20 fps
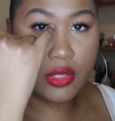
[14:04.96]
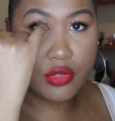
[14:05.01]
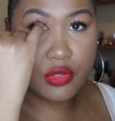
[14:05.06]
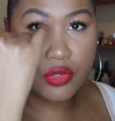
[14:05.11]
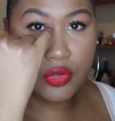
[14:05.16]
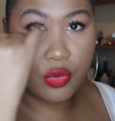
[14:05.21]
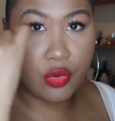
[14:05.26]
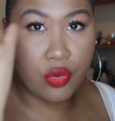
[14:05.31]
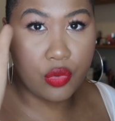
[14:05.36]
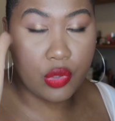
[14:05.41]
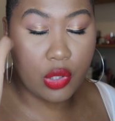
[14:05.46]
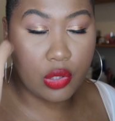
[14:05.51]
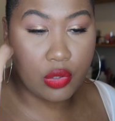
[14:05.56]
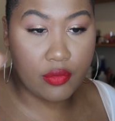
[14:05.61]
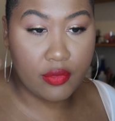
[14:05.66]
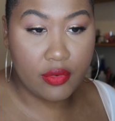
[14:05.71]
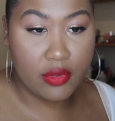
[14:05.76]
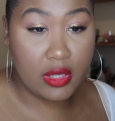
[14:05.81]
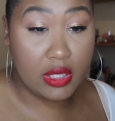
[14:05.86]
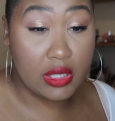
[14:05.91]
then there's gold all
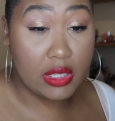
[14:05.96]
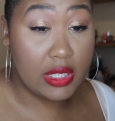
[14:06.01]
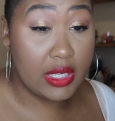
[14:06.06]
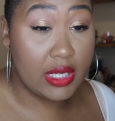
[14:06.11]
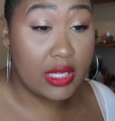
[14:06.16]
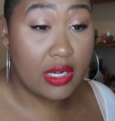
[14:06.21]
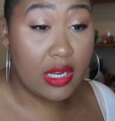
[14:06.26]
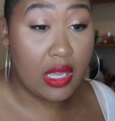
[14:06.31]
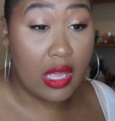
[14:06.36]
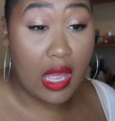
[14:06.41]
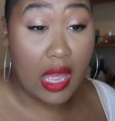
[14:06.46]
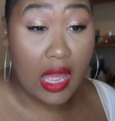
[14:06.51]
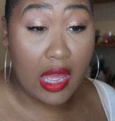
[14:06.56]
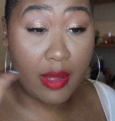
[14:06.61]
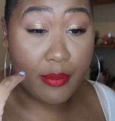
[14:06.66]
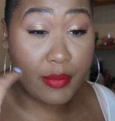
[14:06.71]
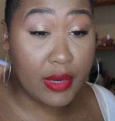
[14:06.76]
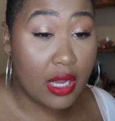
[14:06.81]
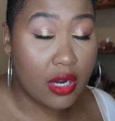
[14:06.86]
over the lid. I'm